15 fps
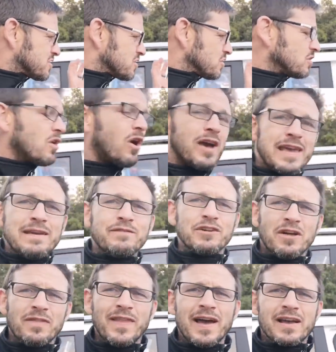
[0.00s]
not even
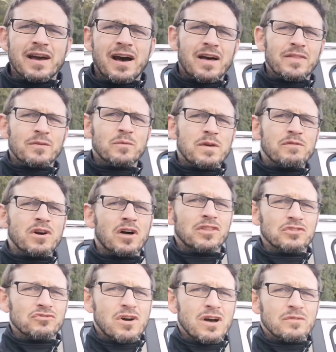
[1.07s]
on that car that we've got on the
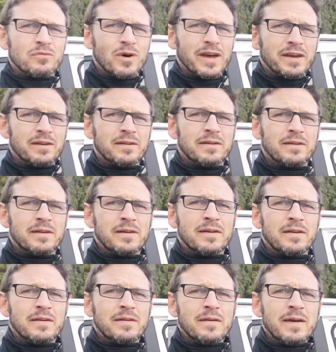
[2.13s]
driveway.
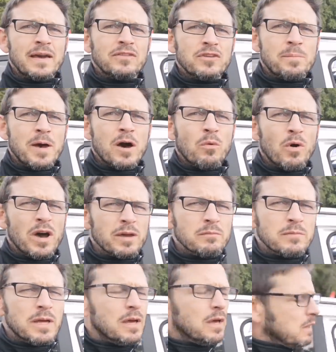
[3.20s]
Is it pearl white?
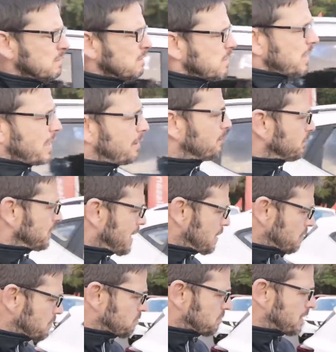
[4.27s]
No,
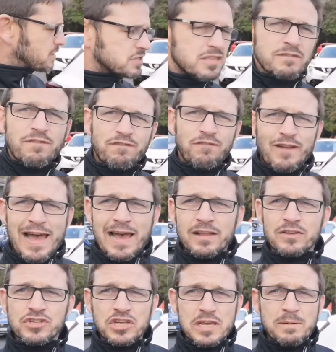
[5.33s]
it's the flat,
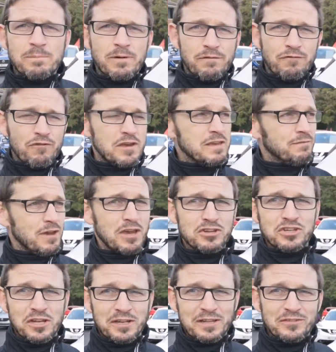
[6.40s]
cheap, free
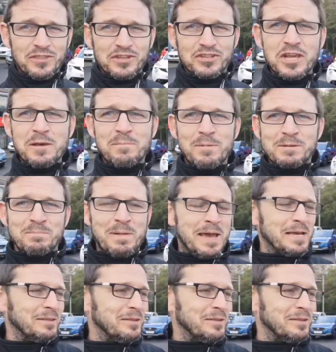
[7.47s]
version. It's the cheapest paint